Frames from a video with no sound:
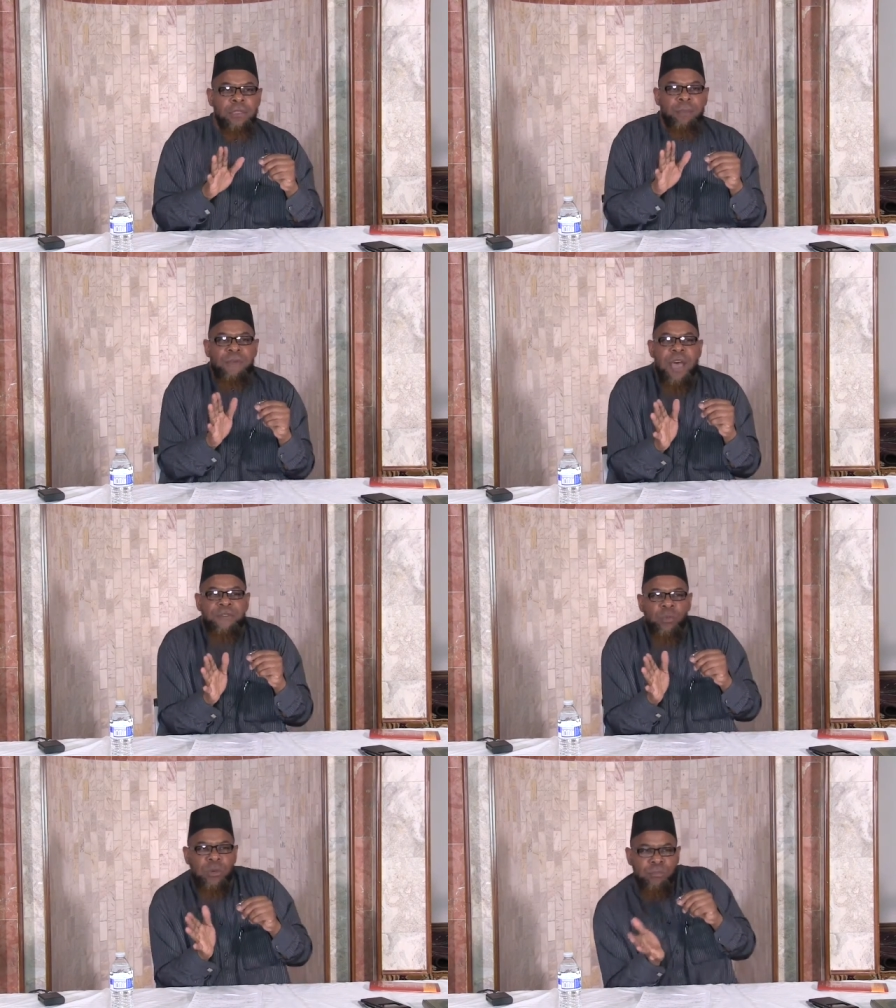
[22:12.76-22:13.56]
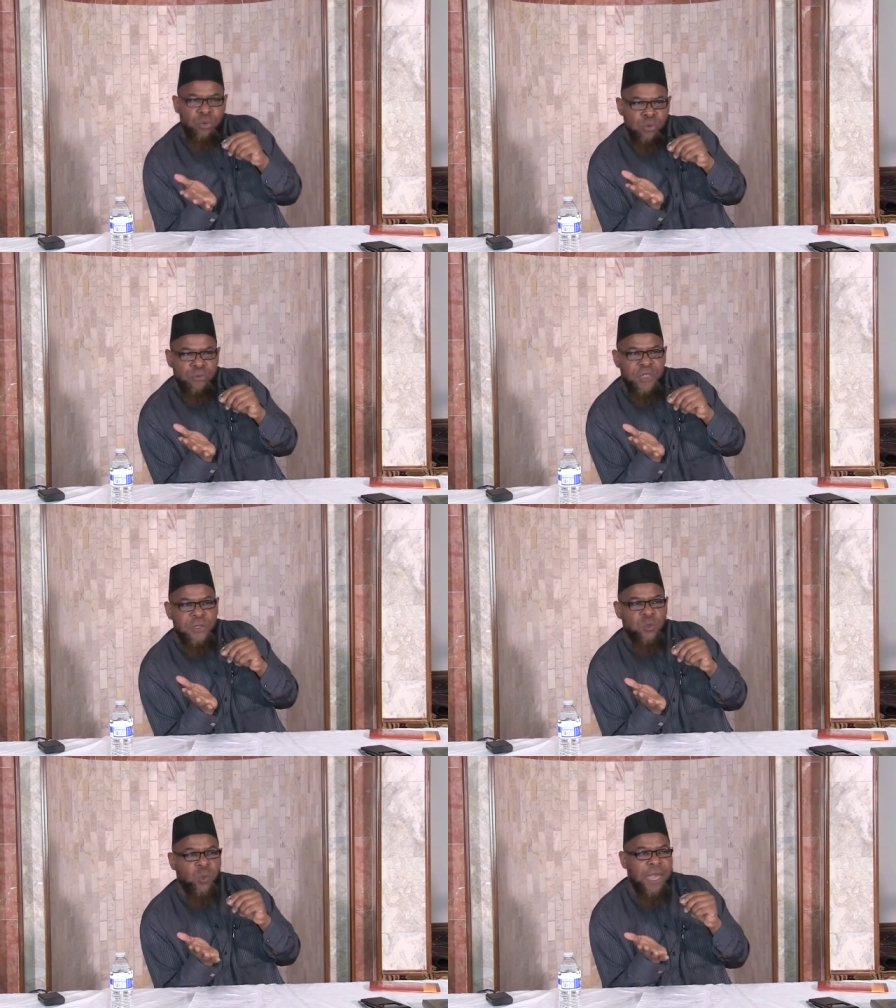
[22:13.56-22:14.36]
the Prophet would move
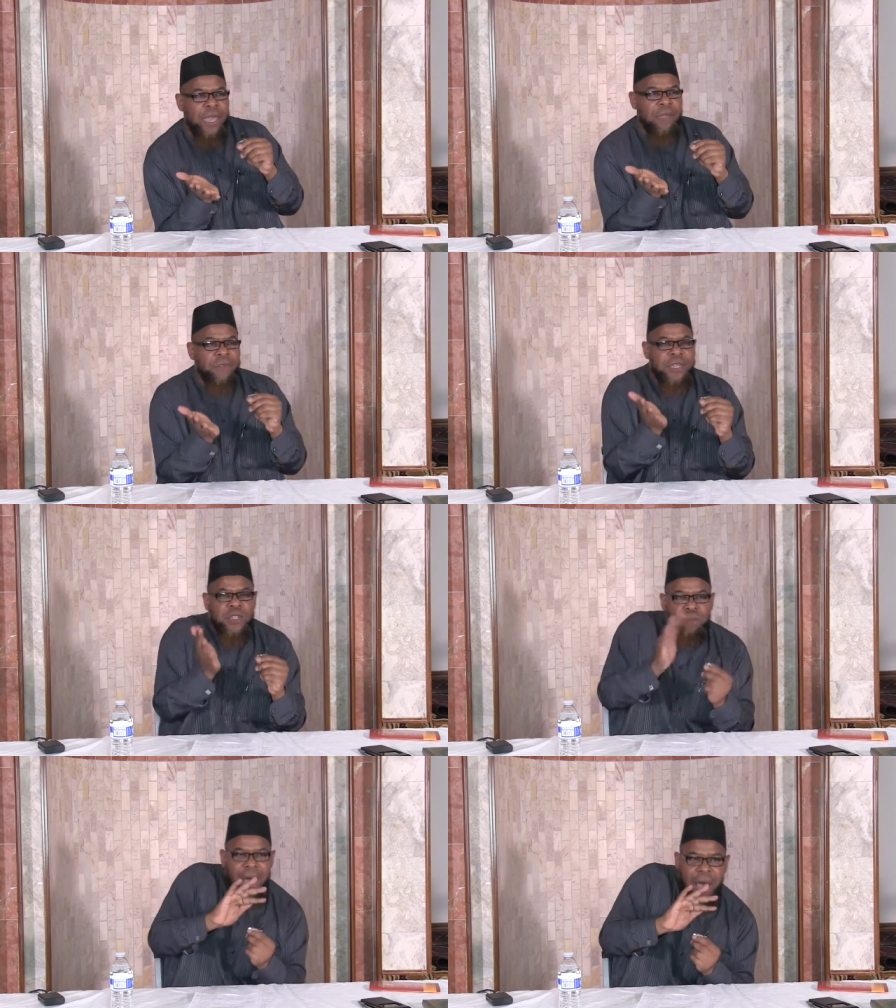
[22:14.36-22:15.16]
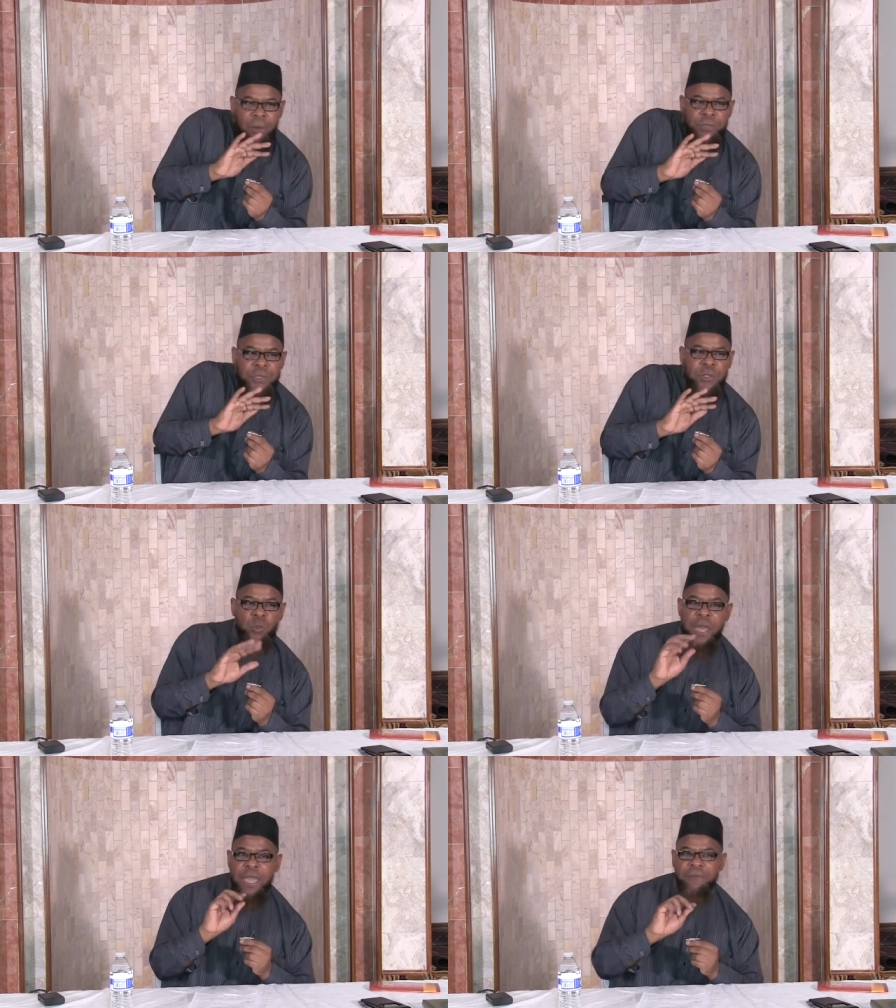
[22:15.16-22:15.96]
this way, if he smiled
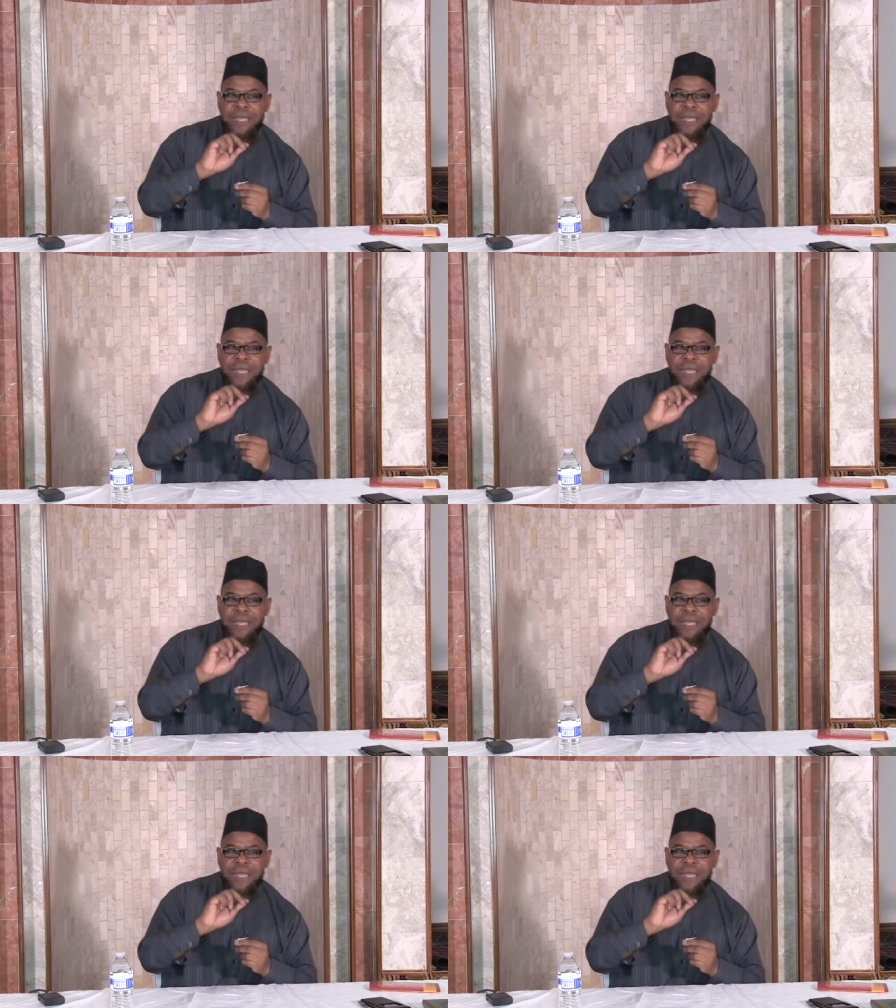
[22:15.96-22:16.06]
this way,